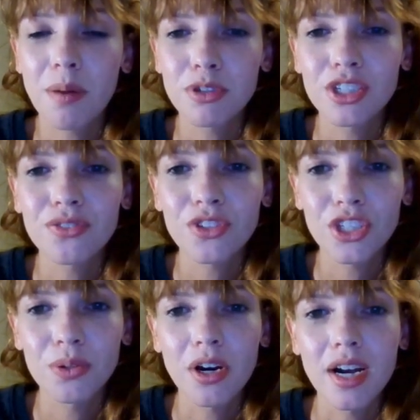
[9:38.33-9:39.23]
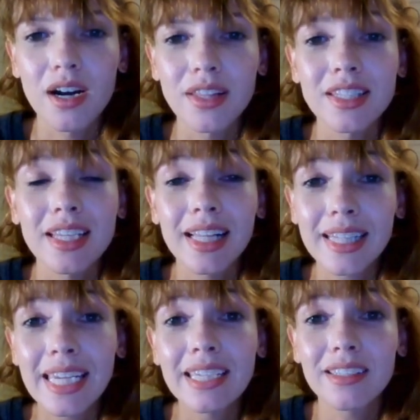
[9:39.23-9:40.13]
option for the URL. That's a
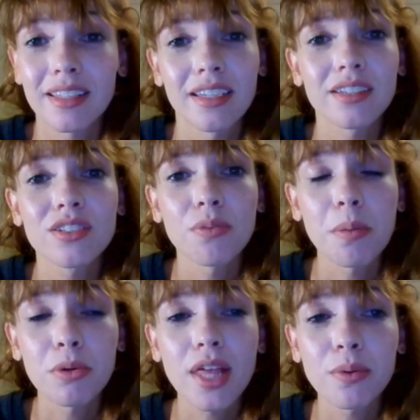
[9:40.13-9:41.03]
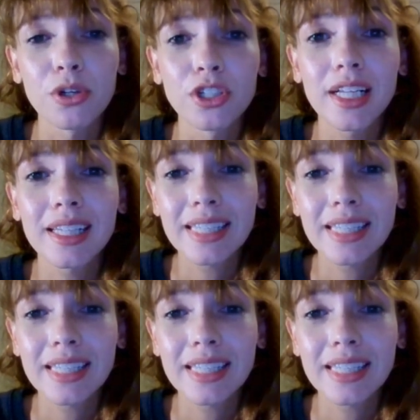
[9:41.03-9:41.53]
clean link. So remember that word,